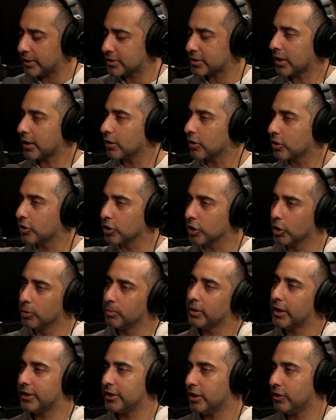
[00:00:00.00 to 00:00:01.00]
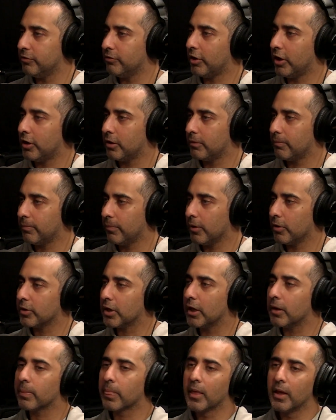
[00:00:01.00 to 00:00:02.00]
is like a global identifier.
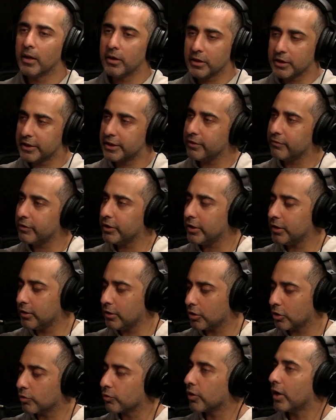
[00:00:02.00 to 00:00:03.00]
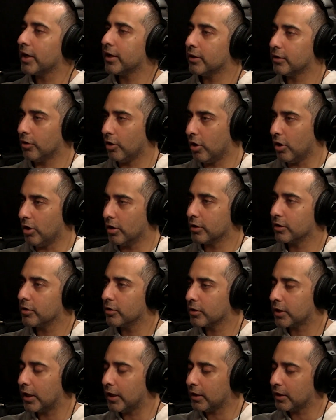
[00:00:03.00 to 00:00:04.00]
Okay, given Ryan Long,
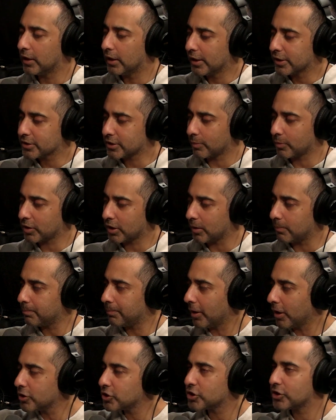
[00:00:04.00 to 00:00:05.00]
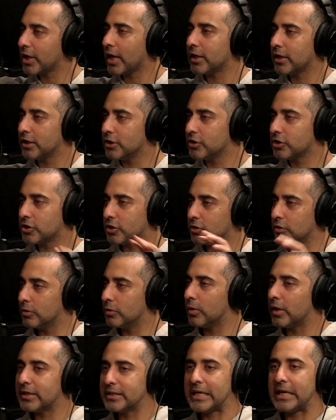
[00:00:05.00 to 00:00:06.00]
okay, someone can punch that
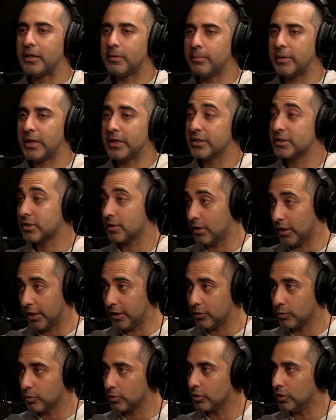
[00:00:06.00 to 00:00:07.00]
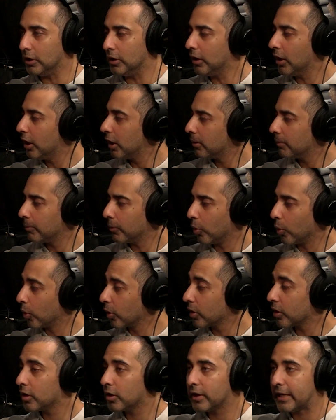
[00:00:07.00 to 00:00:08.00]
into a database like Google
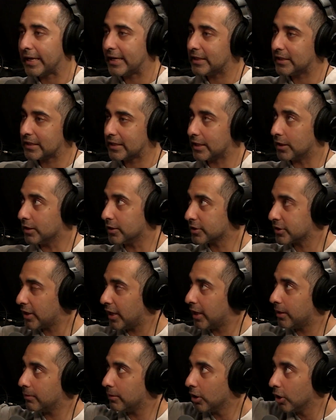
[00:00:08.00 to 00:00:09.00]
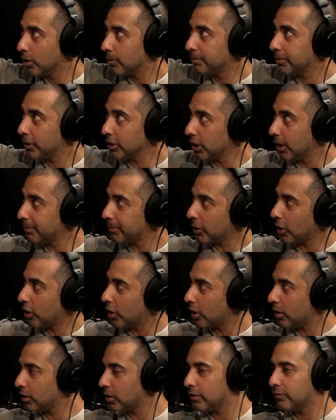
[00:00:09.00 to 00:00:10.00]
or anything else and pull up
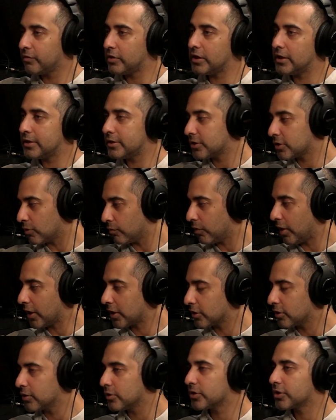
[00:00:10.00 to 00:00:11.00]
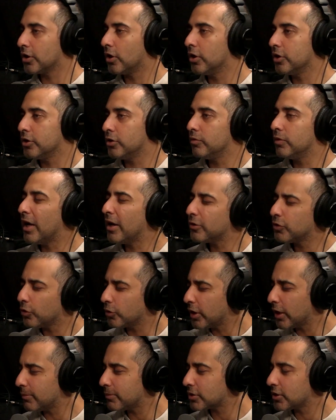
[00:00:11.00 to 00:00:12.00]
all of these records on you. Now,
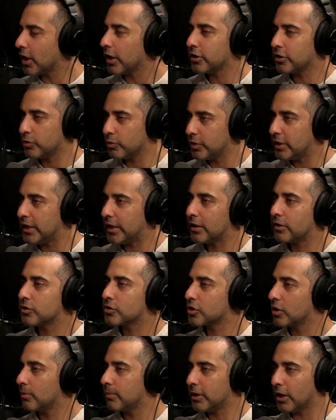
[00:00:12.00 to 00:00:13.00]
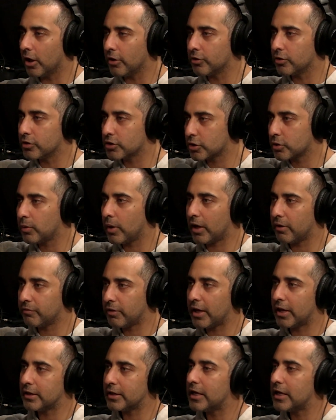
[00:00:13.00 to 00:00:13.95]
your name is not unique. There's going to be others who have that